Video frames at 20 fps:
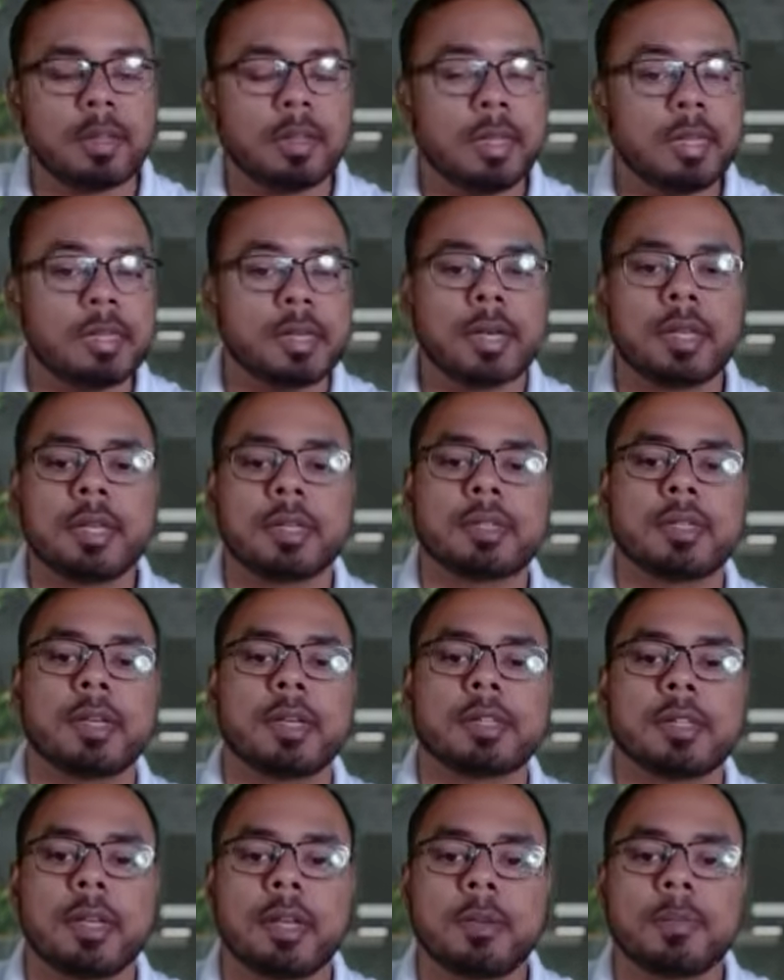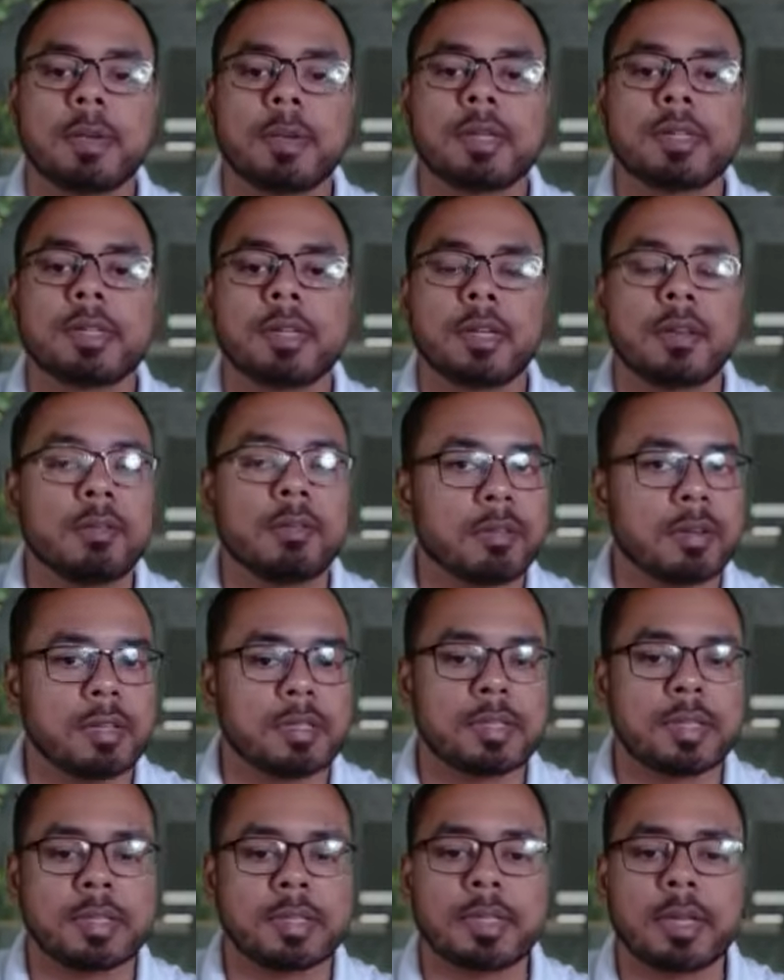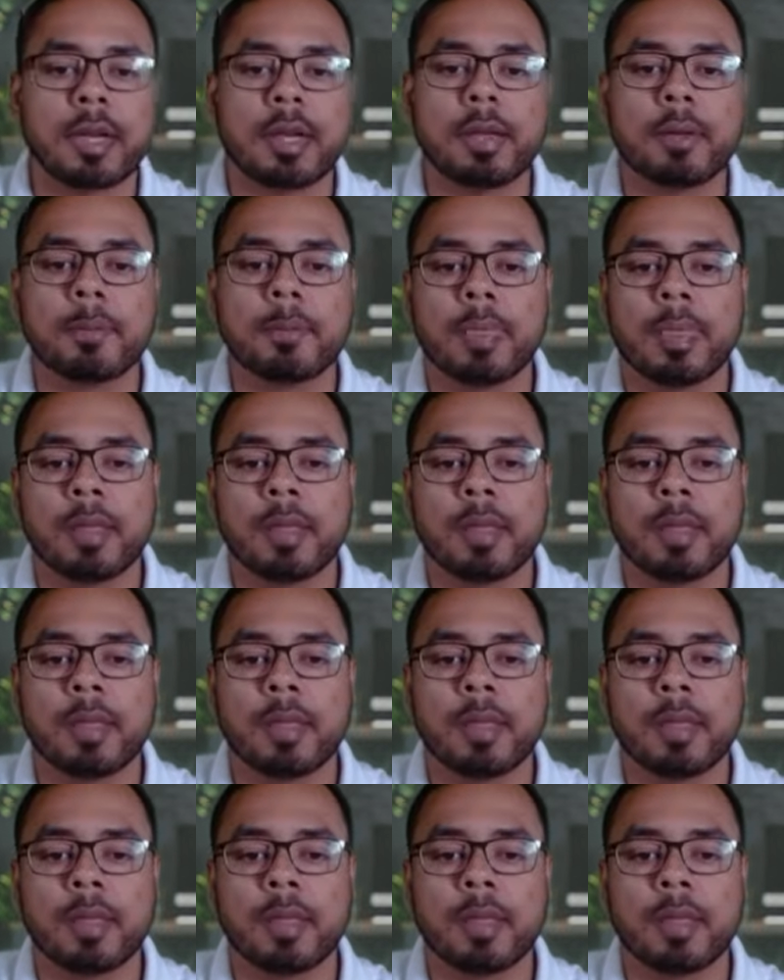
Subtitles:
These are the 6 elements in first set.